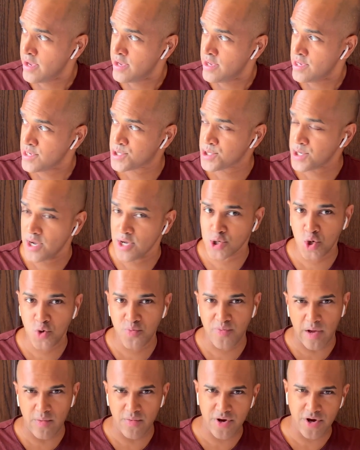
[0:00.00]
It's uh, too
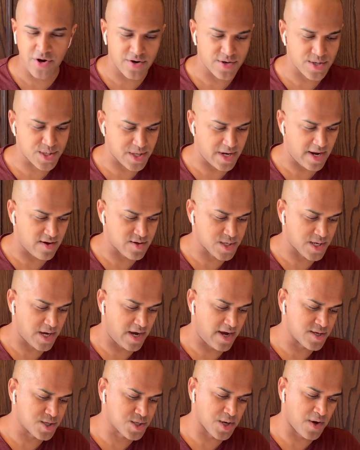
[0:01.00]
bad we couldn't sit
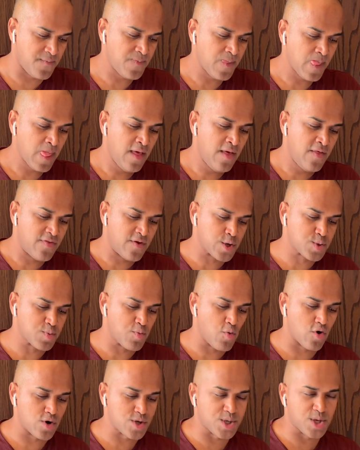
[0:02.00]
outside. So there's
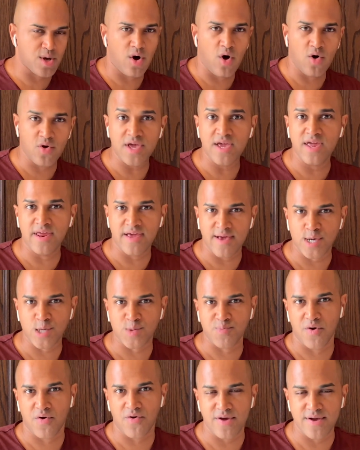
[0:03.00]
more to the whole eating
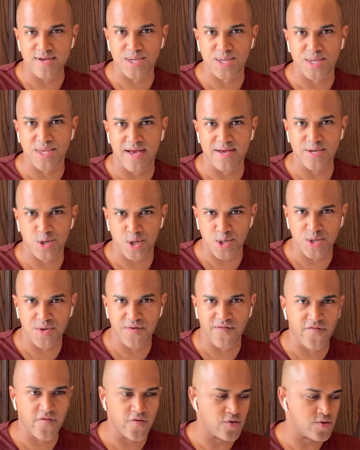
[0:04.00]
experience than just the
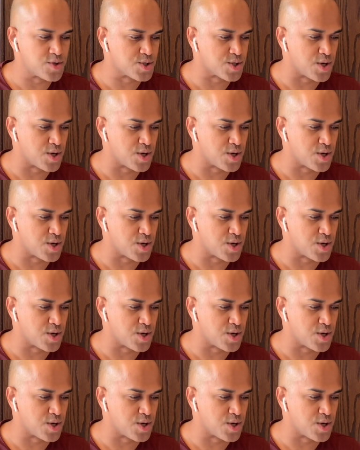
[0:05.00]
food.